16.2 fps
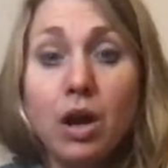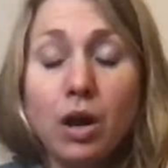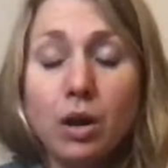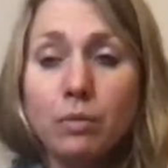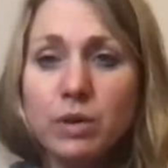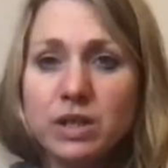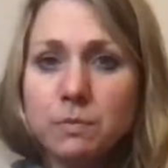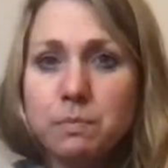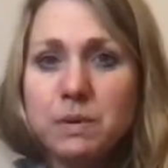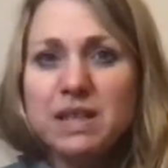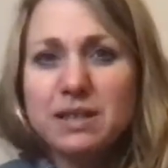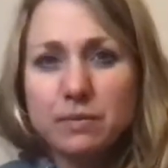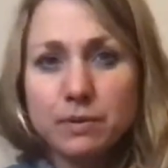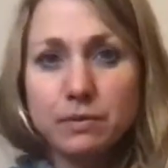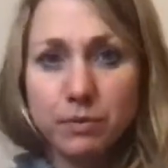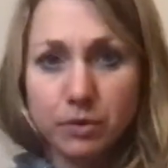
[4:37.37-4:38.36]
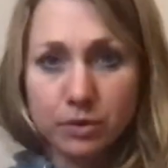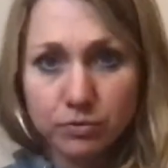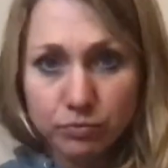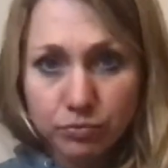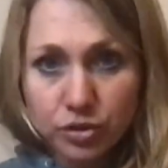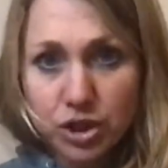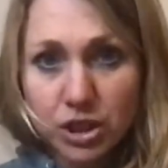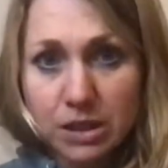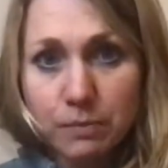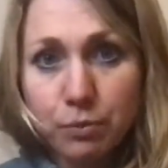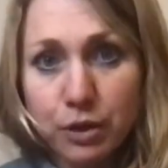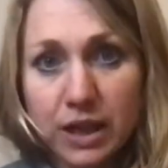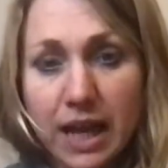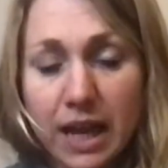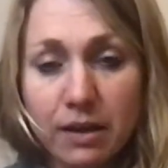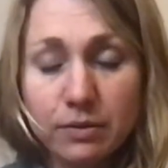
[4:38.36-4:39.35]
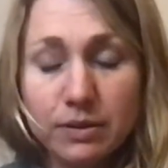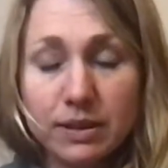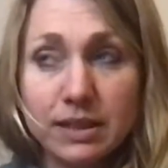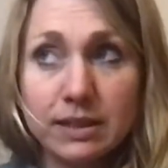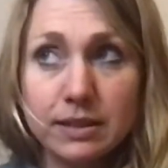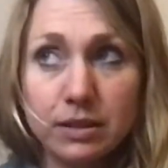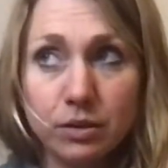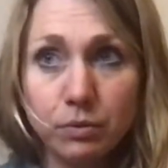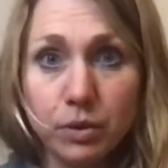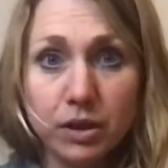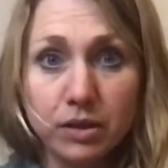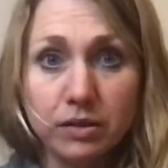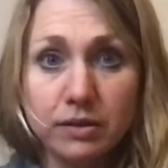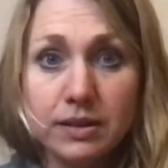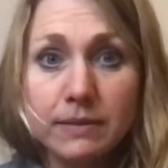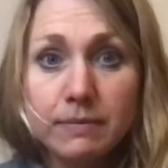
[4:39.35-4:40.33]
and which bits we want to really bring out into the world.